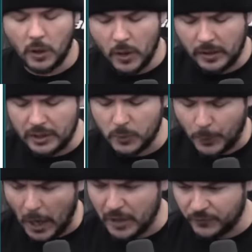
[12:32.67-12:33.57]
All right, let's just
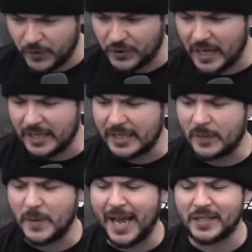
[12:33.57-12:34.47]
pause for a second and
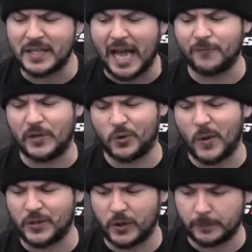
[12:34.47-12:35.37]
let me ask the obvious
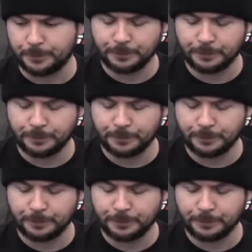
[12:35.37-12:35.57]
question.